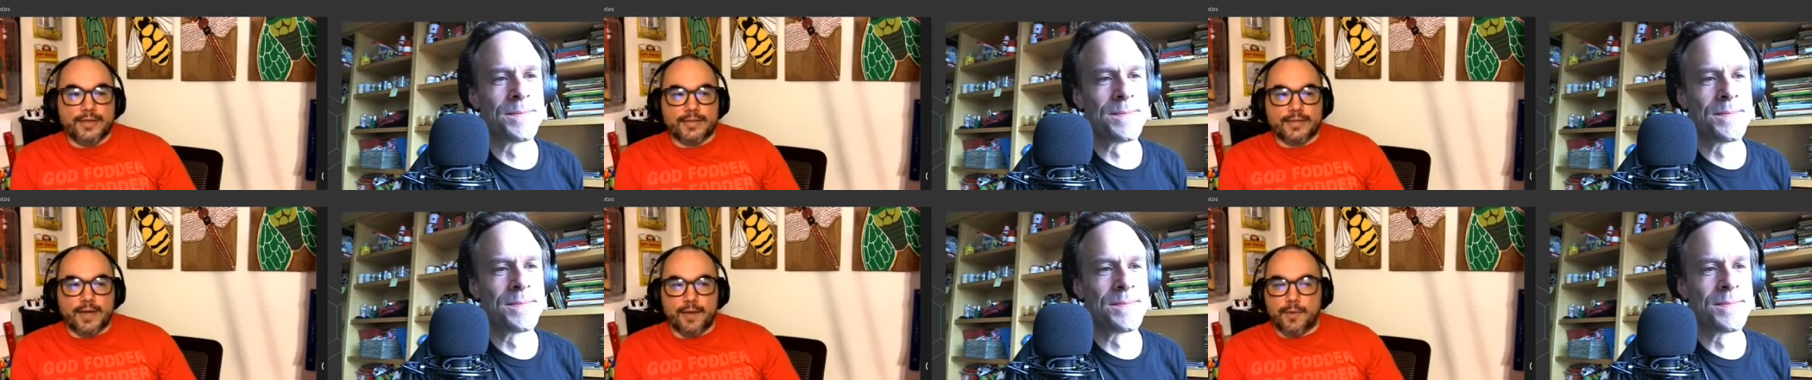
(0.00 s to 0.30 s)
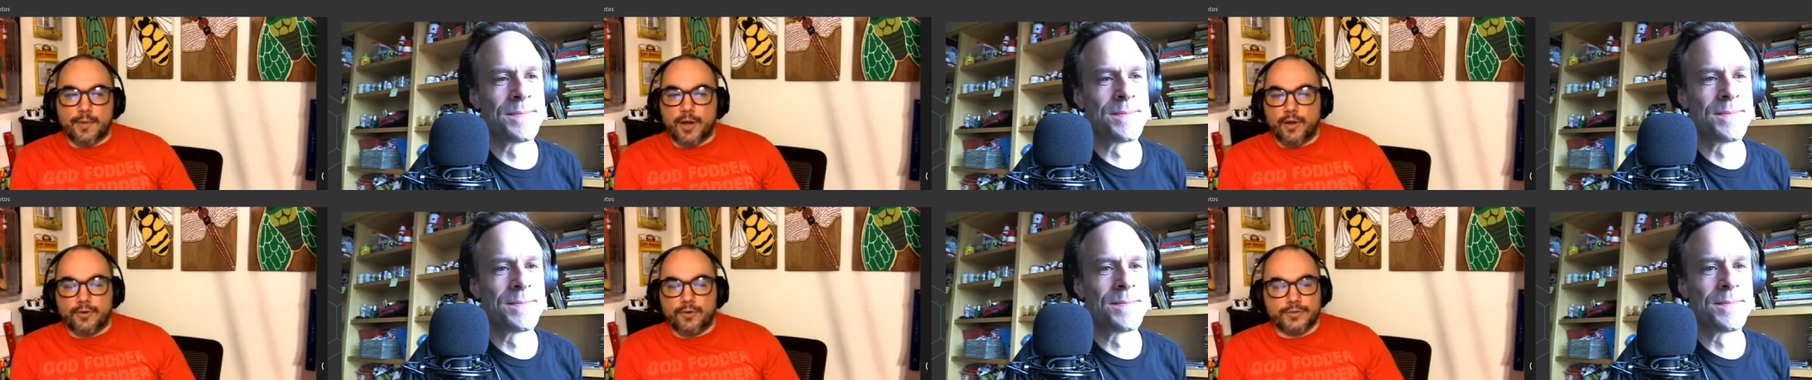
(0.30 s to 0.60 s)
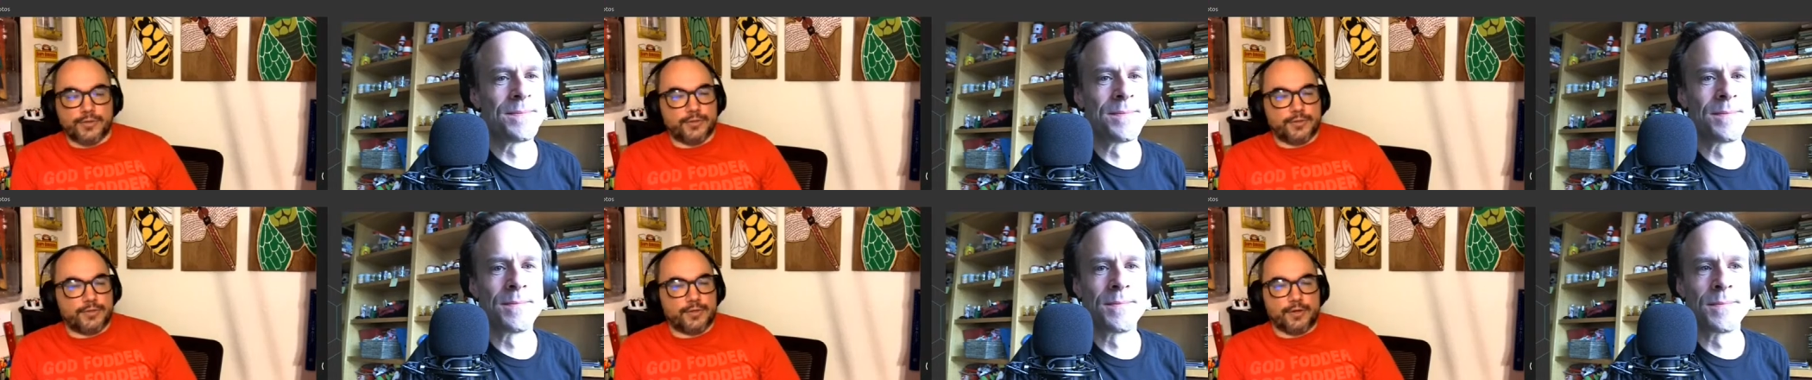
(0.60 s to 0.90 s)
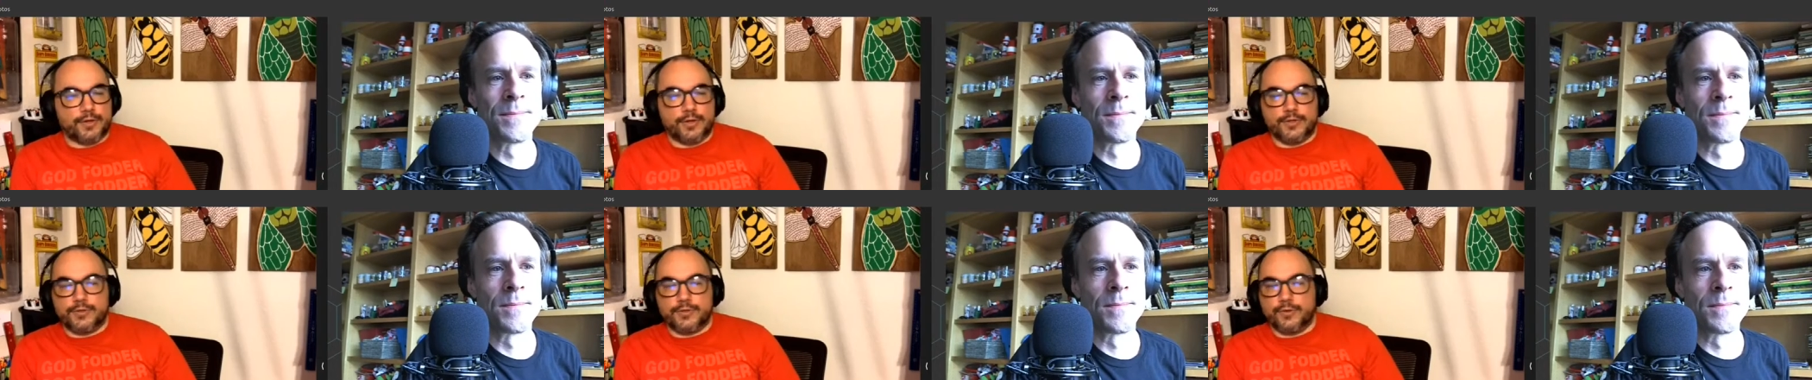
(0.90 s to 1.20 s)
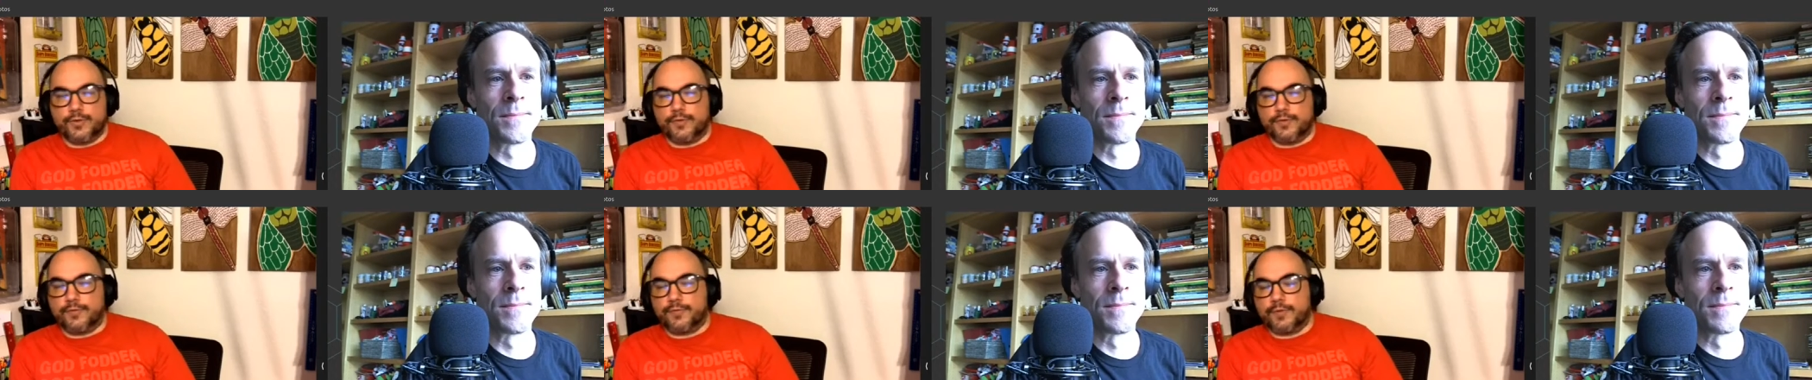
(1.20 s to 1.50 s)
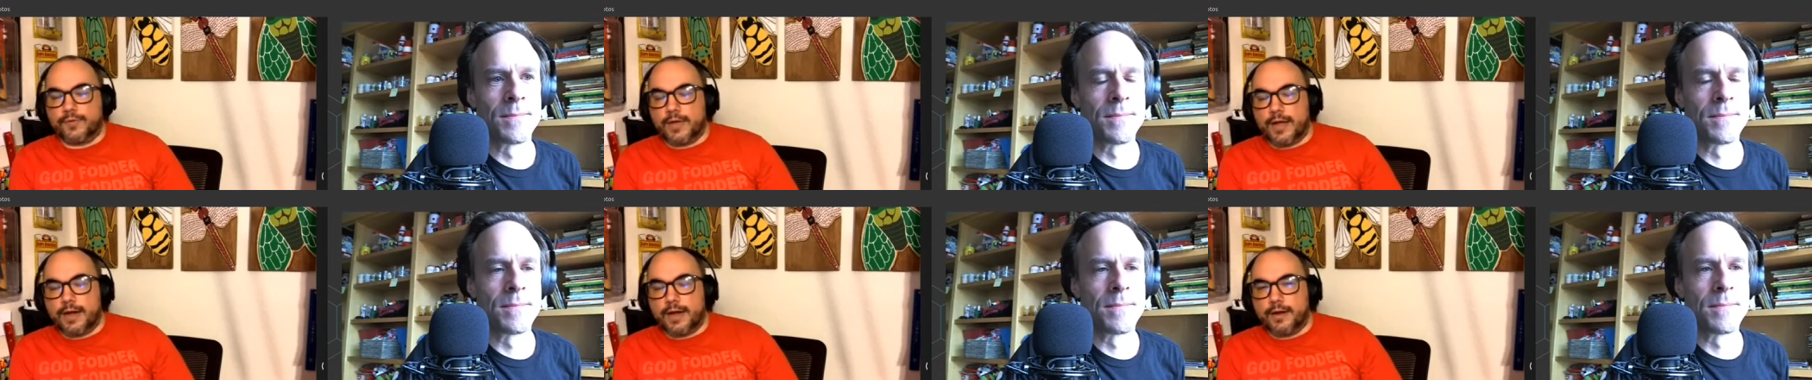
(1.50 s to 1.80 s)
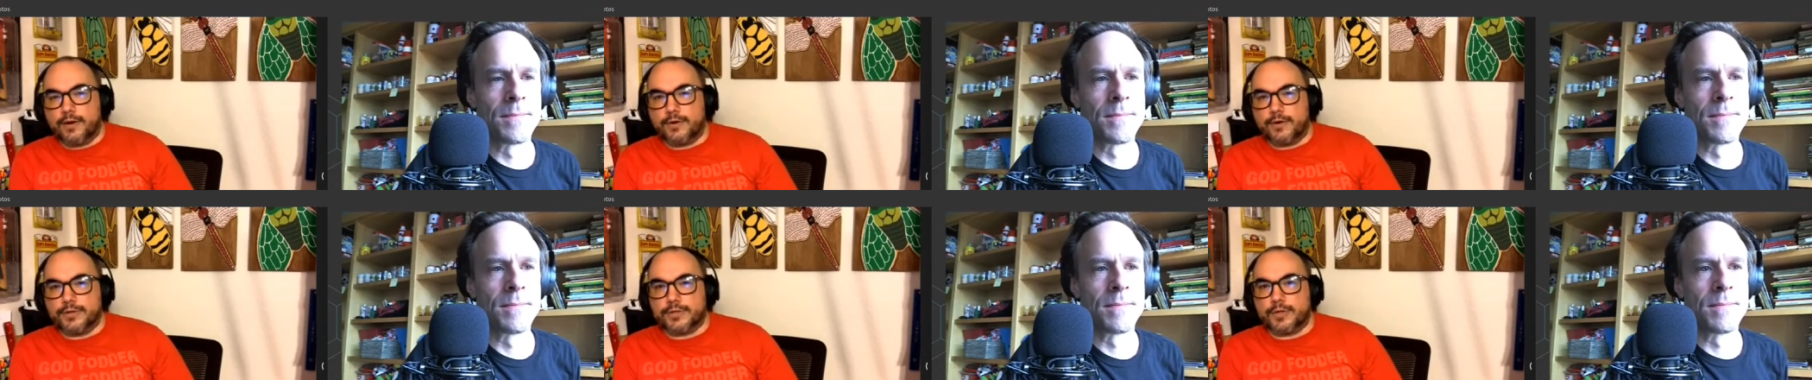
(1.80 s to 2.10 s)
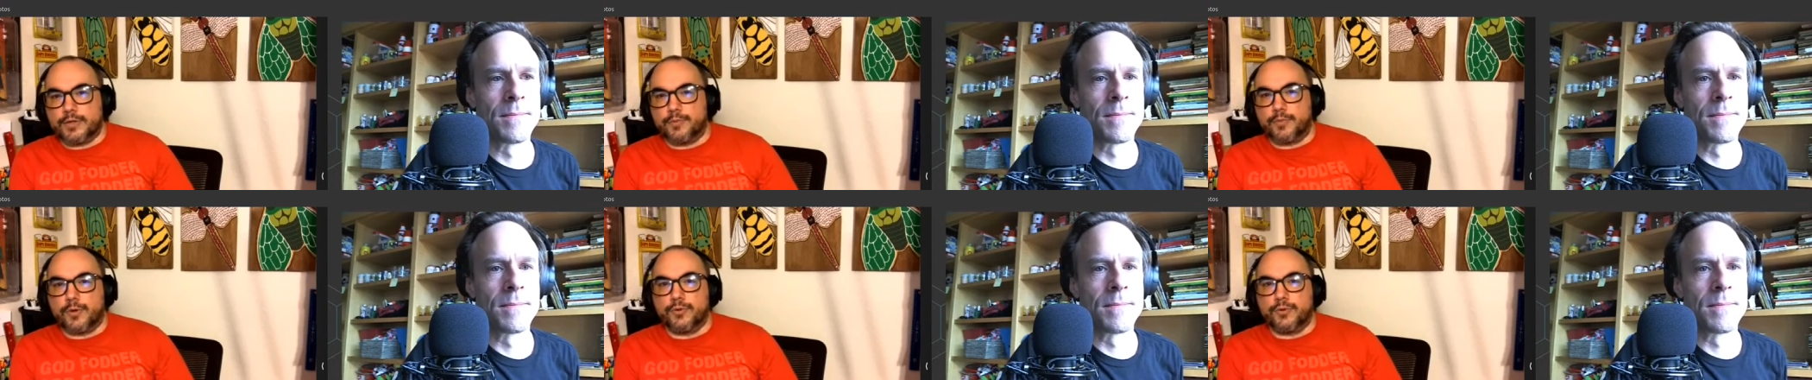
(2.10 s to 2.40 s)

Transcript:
Speaker 1: that time, I also started doing flyers and